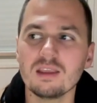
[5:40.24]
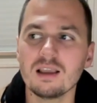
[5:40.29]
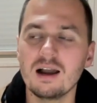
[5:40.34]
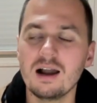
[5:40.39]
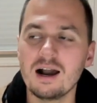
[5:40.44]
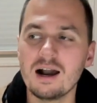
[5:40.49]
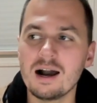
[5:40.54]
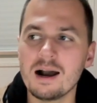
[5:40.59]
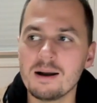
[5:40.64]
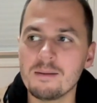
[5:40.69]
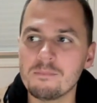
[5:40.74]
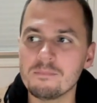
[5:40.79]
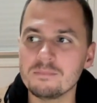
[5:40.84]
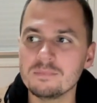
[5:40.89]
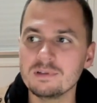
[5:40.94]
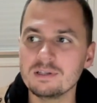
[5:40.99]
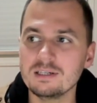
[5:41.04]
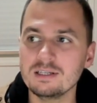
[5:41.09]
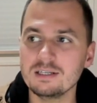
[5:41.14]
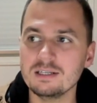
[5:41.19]
Um,
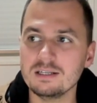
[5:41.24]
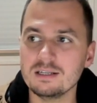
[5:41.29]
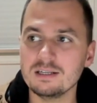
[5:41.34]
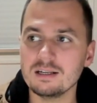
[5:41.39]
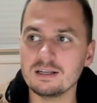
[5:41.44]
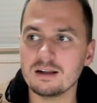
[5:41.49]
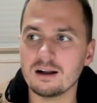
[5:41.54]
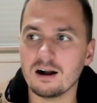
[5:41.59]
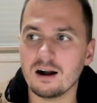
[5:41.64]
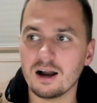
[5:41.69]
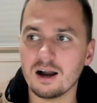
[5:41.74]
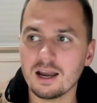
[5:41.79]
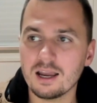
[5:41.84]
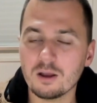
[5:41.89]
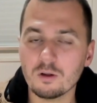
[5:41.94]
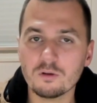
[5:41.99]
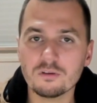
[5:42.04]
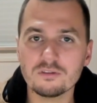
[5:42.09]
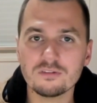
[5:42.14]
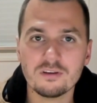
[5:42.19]
I
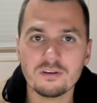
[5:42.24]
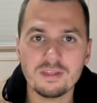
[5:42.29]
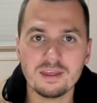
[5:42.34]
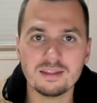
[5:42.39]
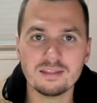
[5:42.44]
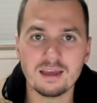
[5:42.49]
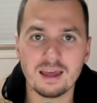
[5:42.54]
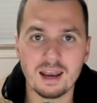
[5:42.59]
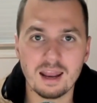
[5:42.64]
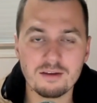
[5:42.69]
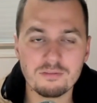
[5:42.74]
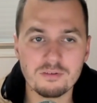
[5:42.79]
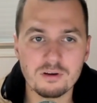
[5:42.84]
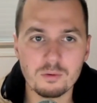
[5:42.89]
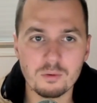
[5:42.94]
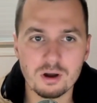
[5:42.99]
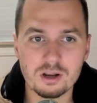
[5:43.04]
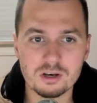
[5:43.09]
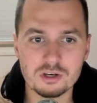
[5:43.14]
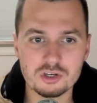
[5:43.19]
also think that
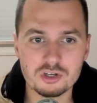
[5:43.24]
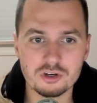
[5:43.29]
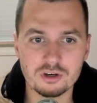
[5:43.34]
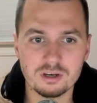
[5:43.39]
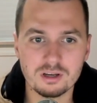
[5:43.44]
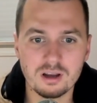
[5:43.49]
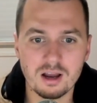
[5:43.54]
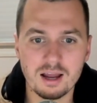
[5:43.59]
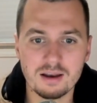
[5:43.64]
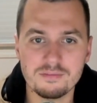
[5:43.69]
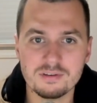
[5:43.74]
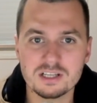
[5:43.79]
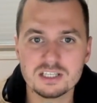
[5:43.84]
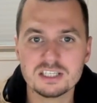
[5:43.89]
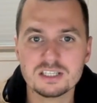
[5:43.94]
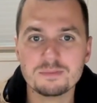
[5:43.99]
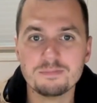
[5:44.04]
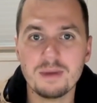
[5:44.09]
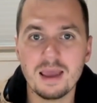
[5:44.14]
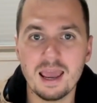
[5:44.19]
everyone should kind of
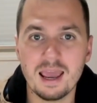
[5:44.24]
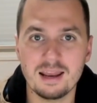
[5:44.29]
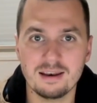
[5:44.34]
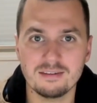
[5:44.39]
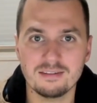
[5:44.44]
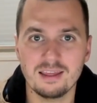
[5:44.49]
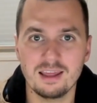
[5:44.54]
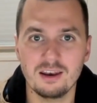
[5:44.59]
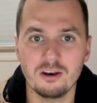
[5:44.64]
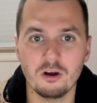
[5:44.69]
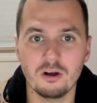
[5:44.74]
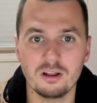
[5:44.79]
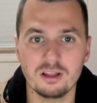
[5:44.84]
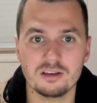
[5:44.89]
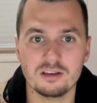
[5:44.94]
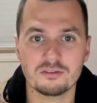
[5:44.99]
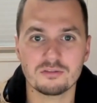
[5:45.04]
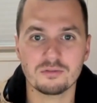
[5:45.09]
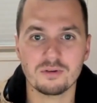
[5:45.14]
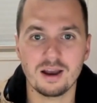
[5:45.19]
expand their
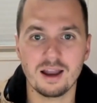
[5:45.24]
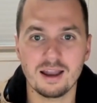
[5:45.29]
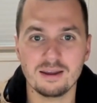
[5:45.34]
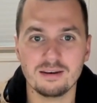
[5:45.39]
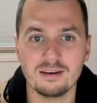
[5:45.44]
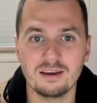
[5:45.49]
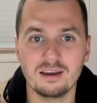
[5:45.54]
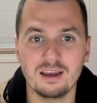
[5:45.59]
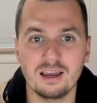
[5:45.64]
knowledge, right?